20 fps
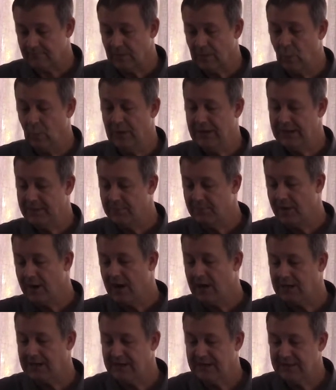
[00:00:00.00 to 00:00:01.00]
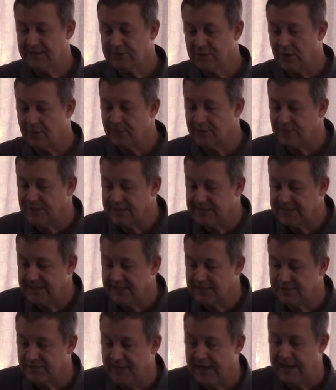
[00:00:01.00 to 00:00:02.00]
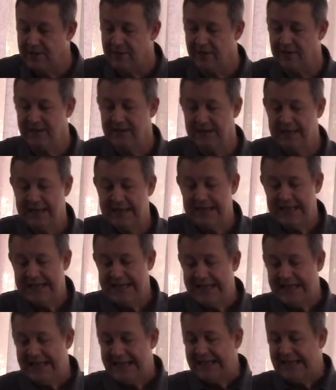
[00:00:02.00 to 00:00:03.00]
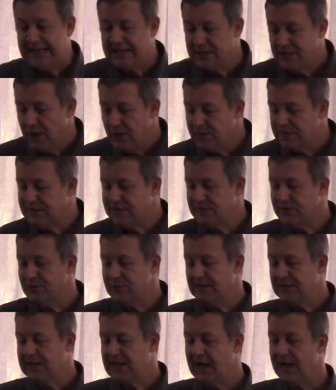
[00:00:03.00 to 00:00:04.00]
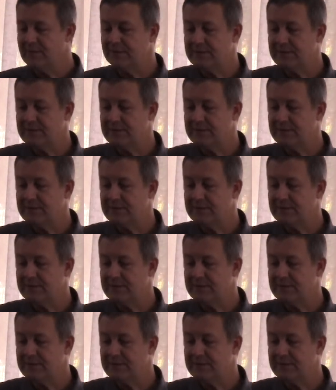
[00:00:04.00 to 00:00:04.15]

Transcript: William Barclay, in his commentary, says of Herod, he had no sooner come